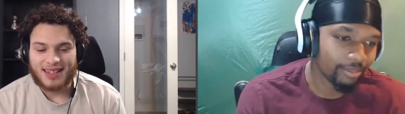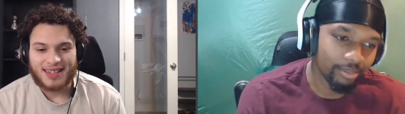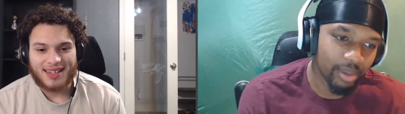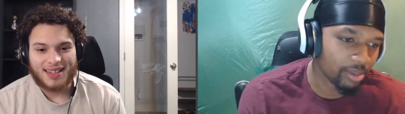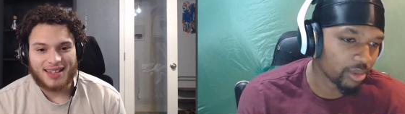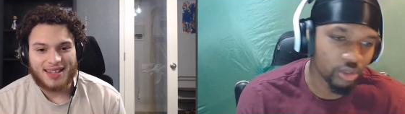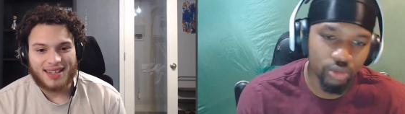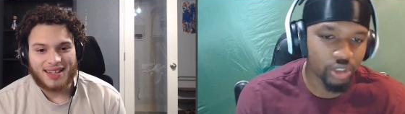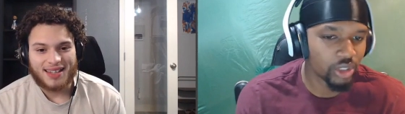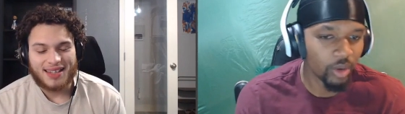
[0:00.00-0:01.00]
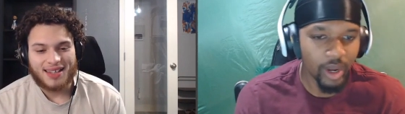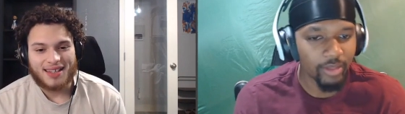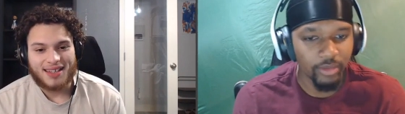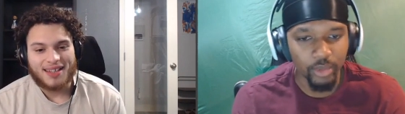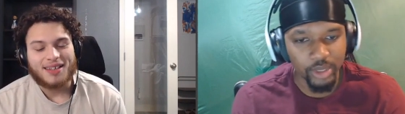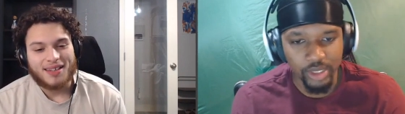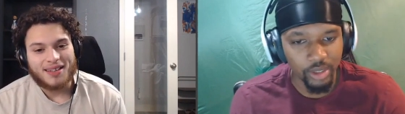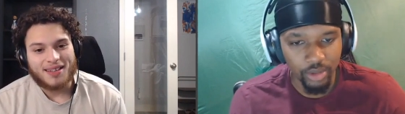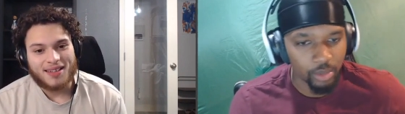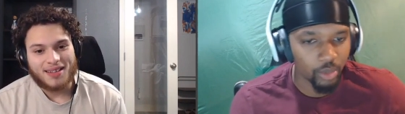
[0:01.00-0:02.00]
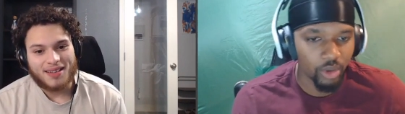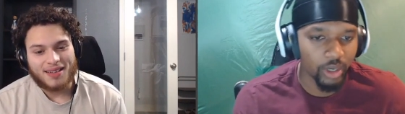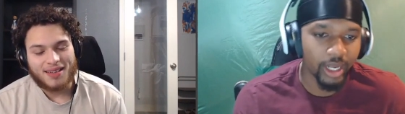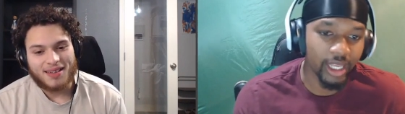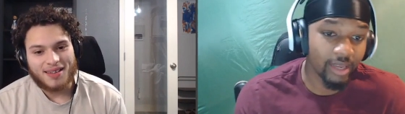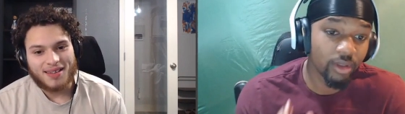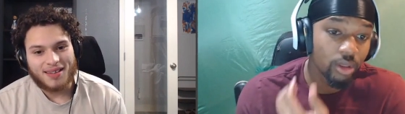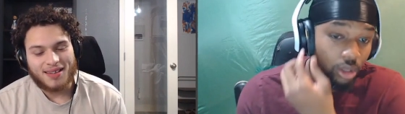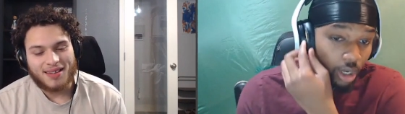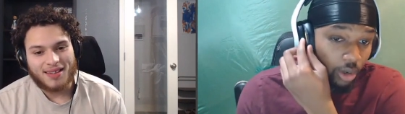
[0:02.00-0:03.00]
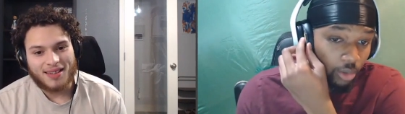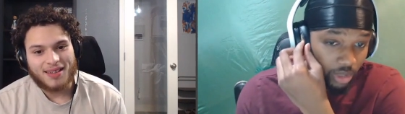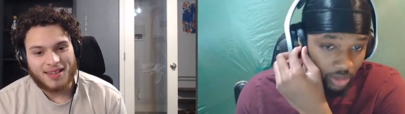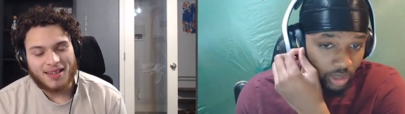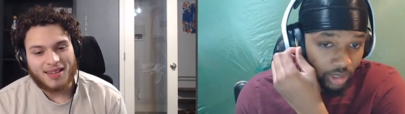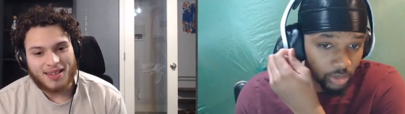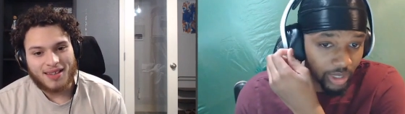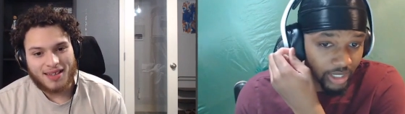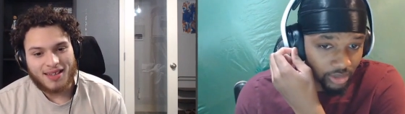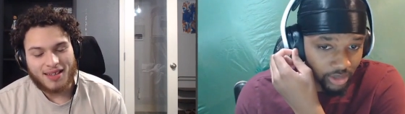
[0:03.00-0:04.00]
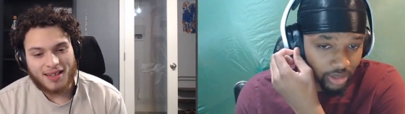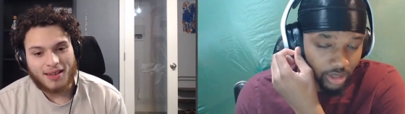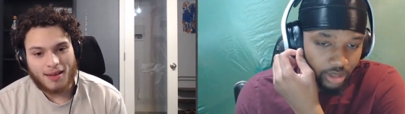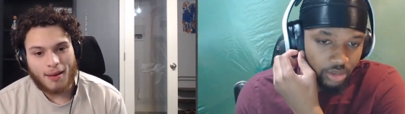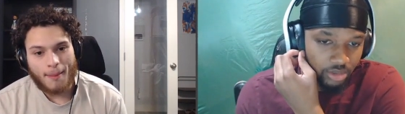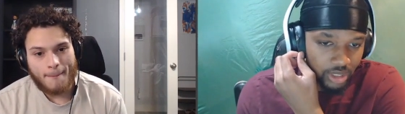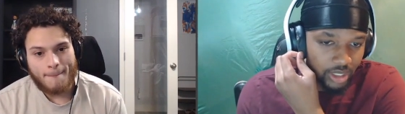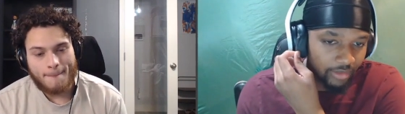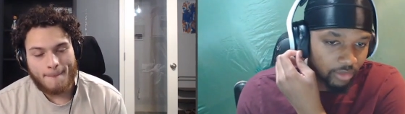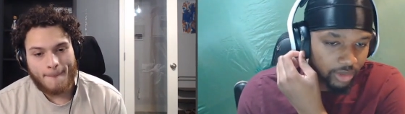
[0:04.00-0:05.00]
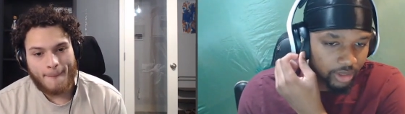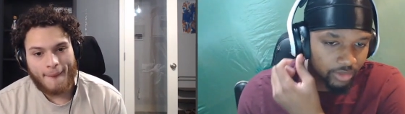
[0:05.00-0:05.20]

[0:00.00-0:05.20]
Speaker 1: people you just don't have the voice in there no more. Like even though you know you guys are in the, the two seed and have a really good